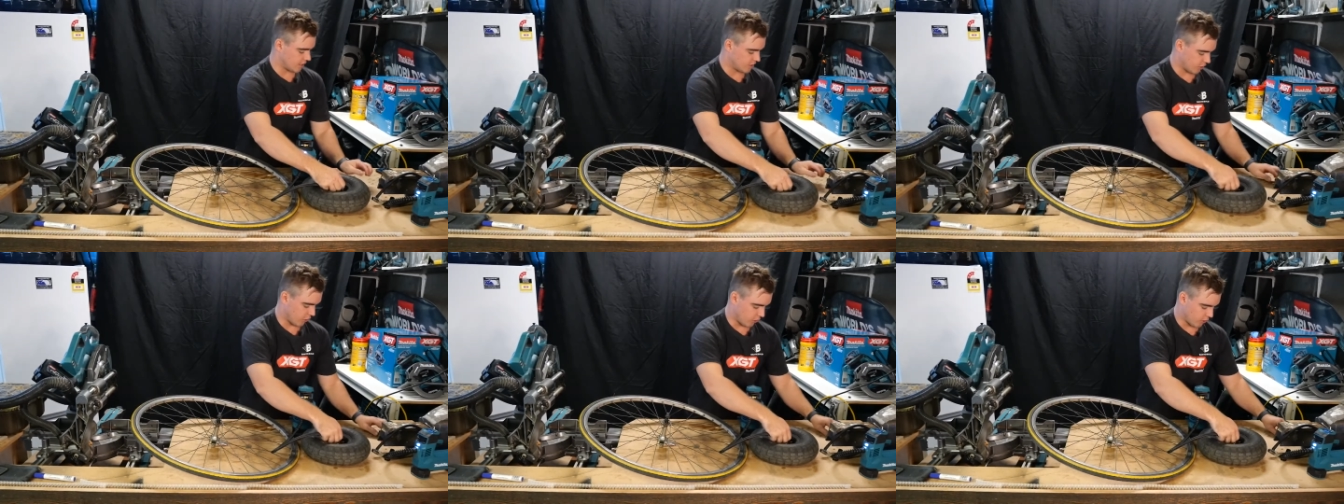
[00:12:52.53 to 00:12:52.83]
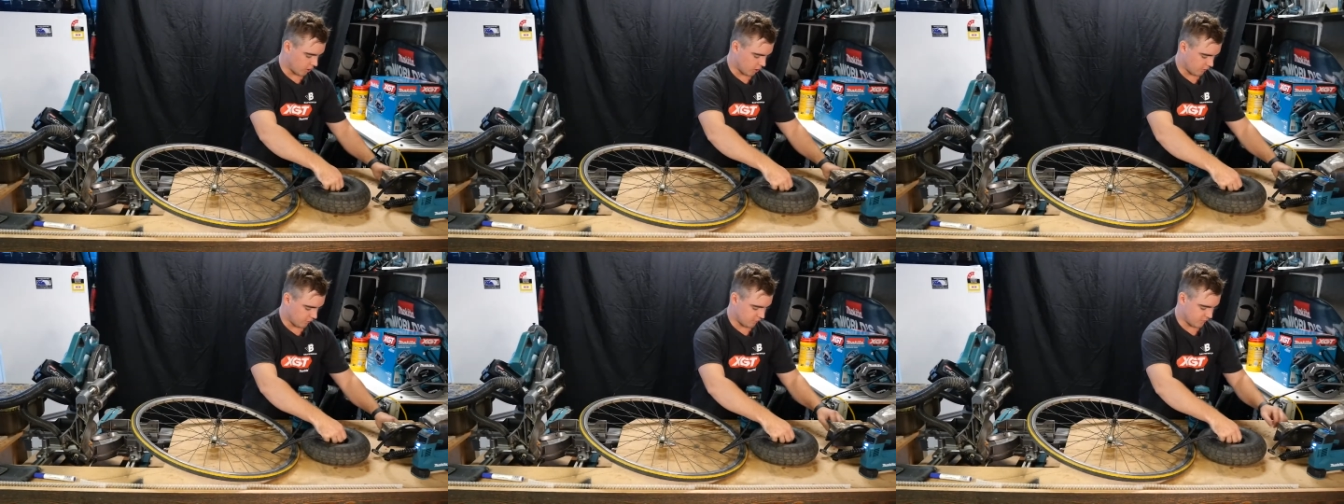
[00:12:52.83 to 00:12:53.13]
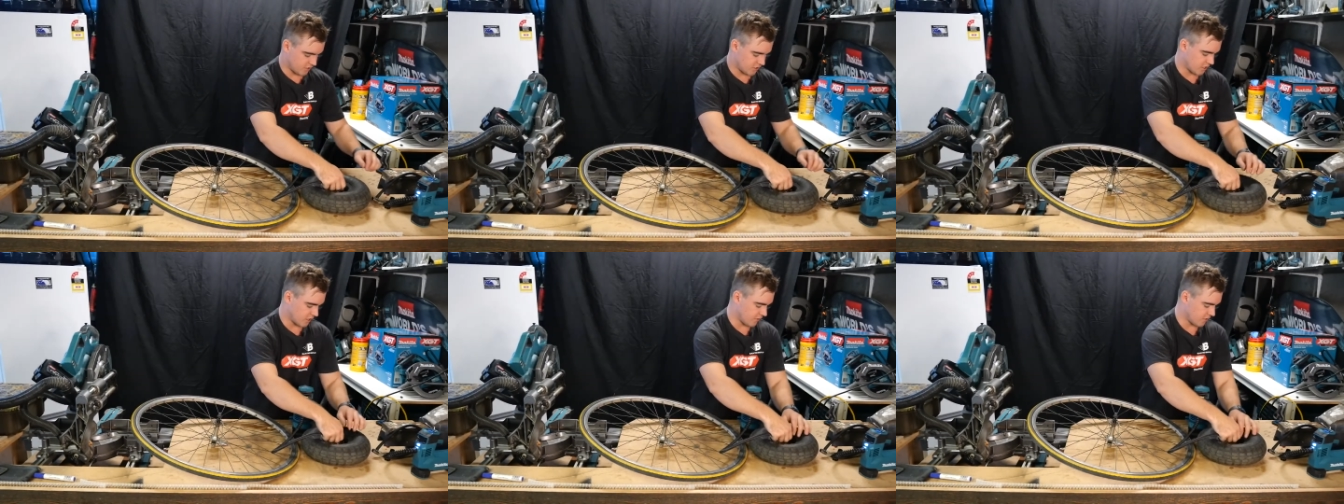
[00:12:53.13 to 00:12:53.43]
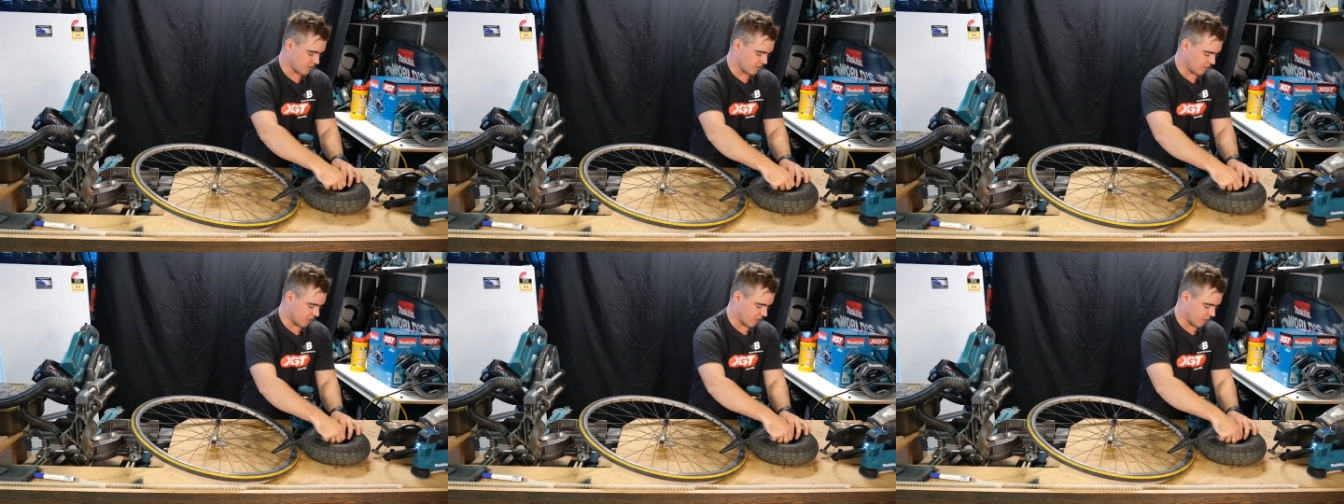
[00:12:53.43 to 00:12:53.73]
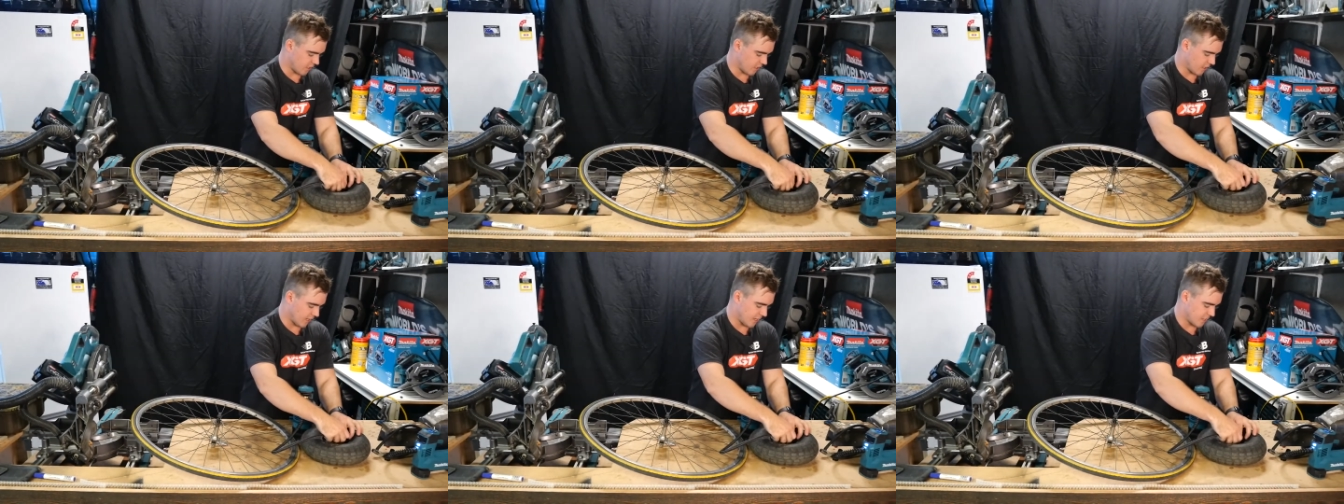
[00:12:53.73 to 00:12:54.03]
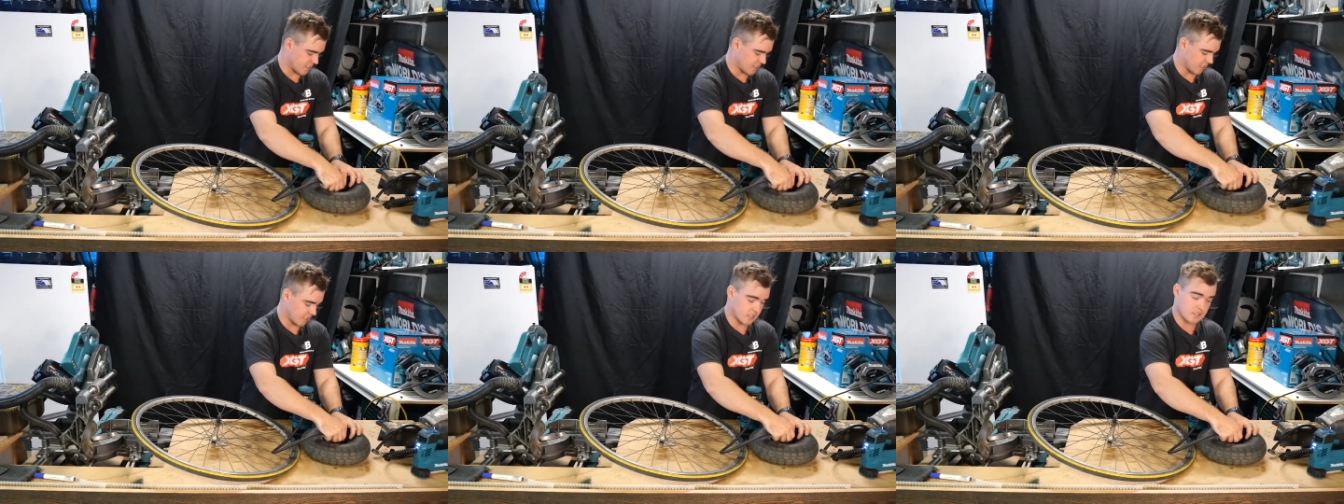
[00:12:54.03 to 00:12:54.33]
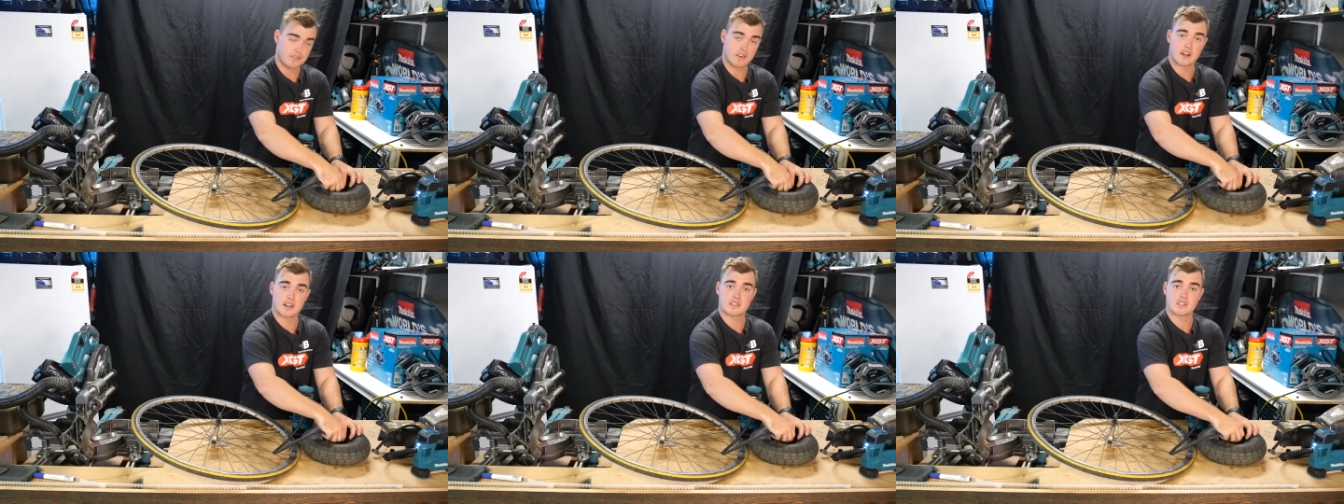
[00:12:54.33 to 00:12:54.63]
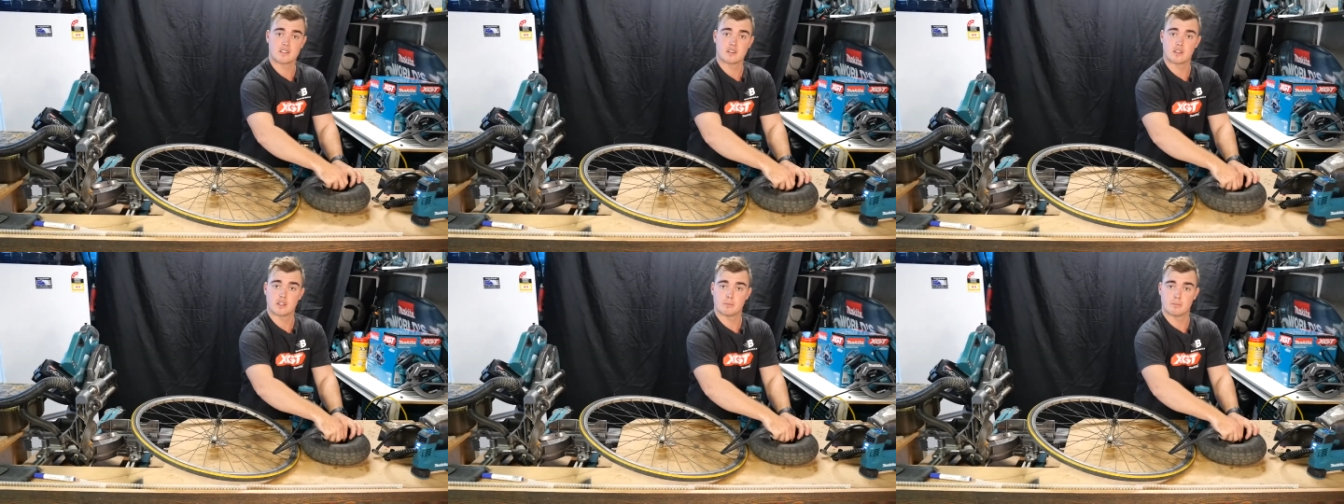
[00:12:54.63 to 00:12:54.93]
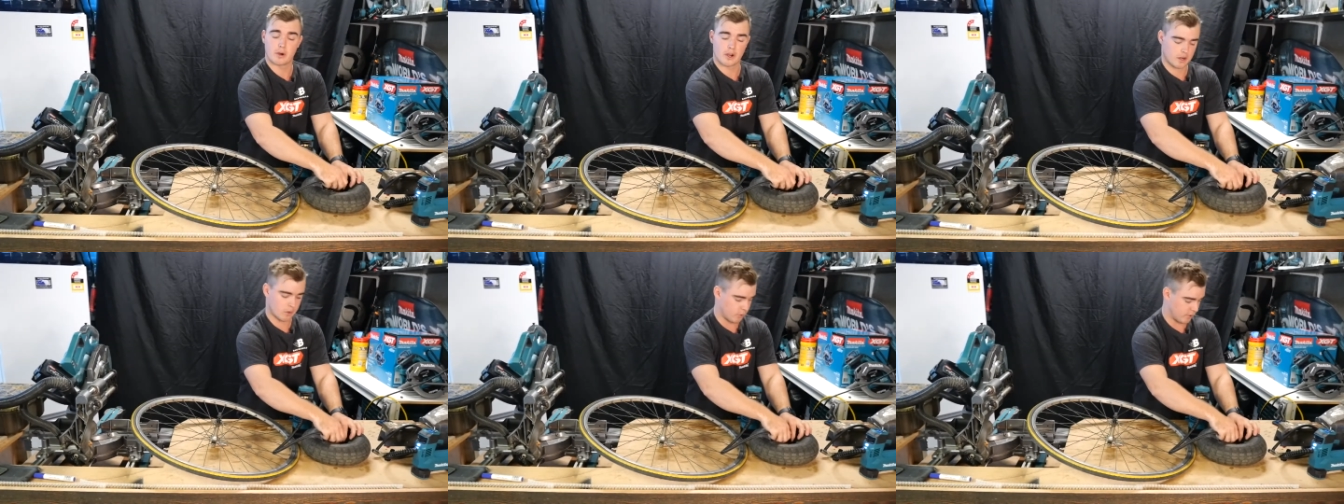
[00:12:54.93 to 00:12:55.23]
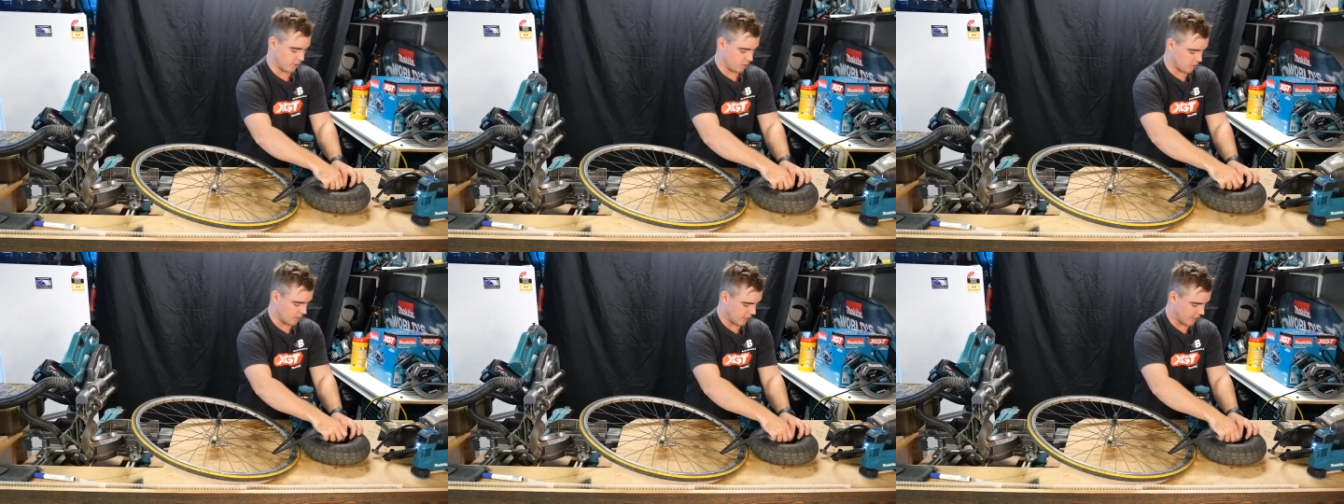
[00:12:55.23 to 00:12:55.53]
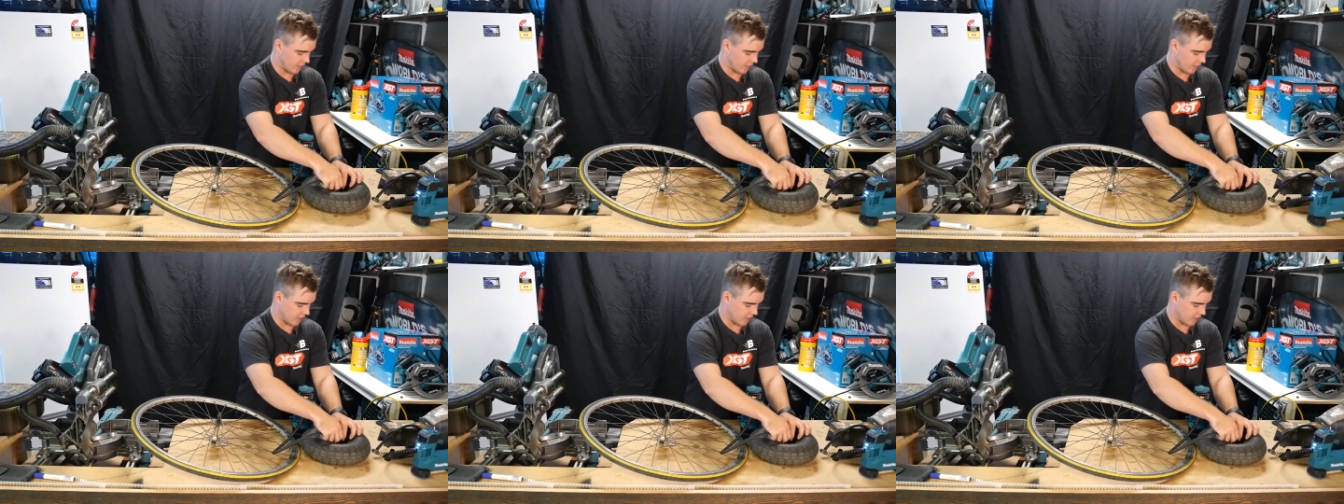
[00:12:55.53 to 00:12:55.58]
total of seven se uh, eight seconds faster on the bike wheel